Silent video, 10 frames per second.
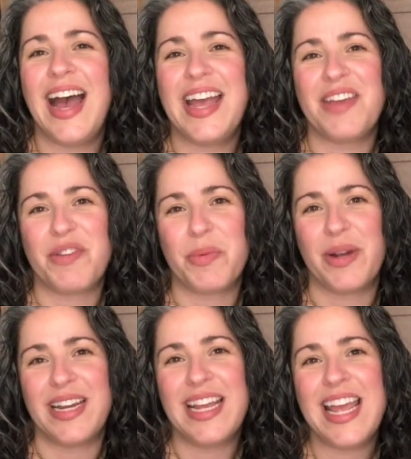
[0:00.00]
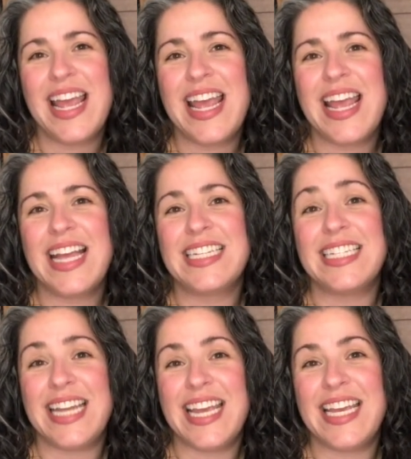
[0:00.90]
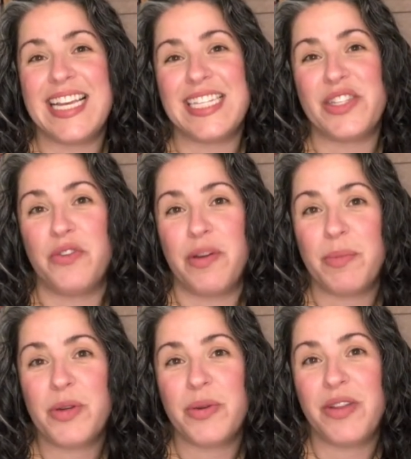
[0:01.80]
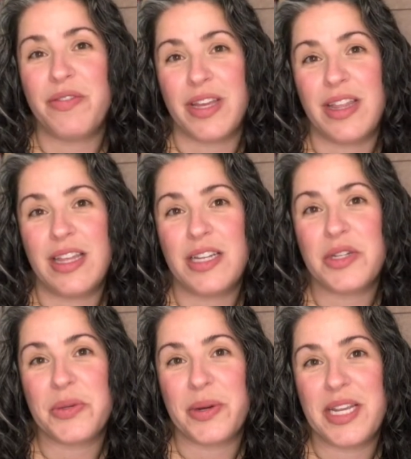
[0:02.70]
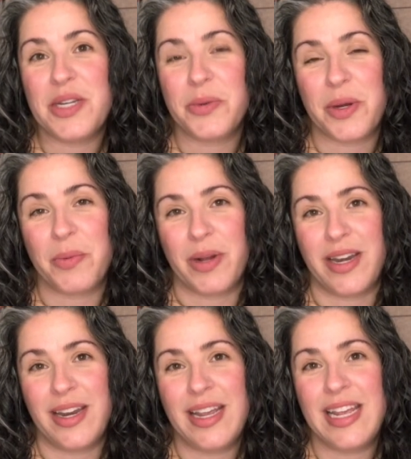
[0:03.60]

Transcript: Hi everyone. Today is November 25th, 2021.